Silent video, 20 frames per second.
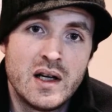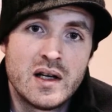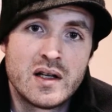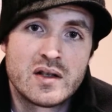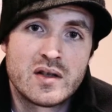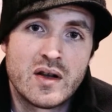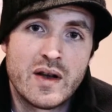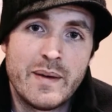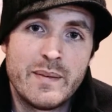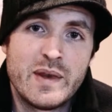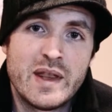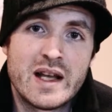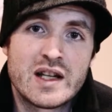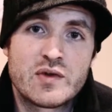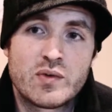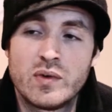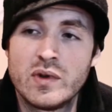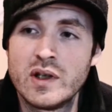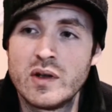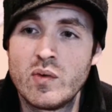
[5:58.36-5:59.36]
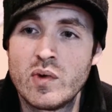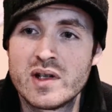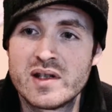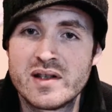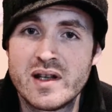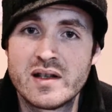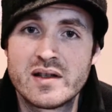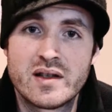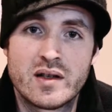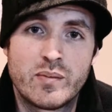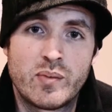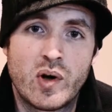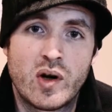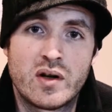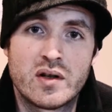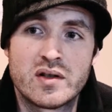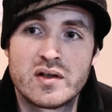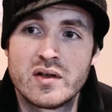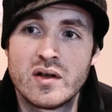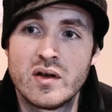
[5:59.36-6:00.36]
So, I mean, that's really what sets it
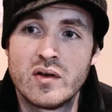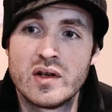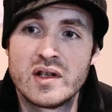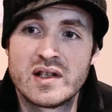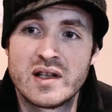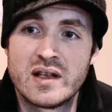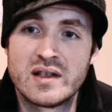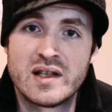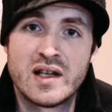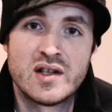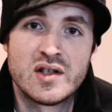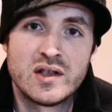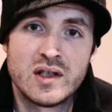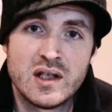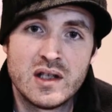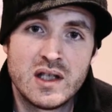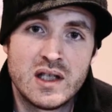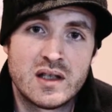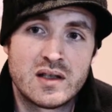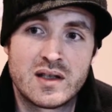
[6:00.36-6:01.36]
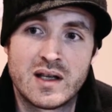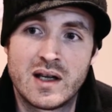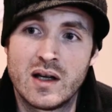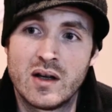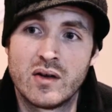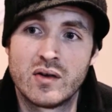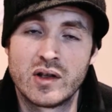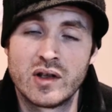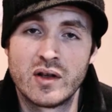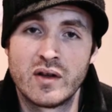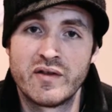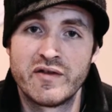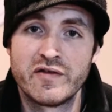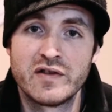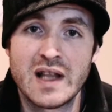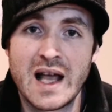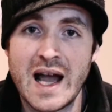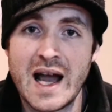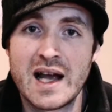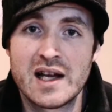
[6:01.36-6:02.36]
apart. So it's attention to detail, you know,
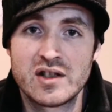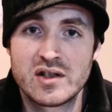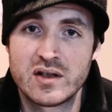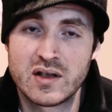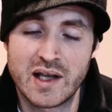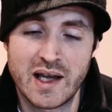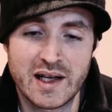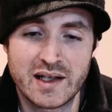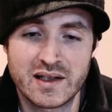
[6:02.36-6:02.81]
flash, the